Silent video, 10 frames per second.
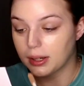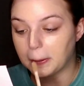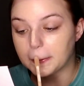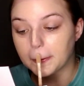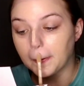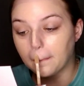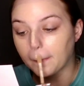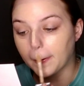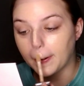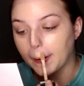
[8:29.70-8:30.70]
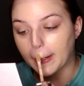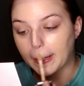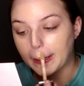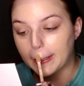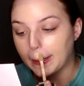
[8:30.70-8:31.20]
Because over in
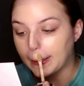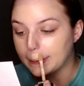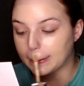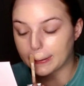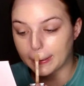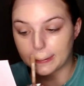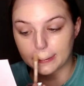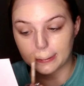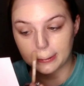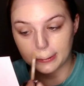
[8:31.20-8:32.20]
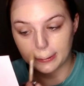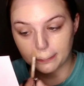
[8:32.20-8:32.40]
like Asian countries,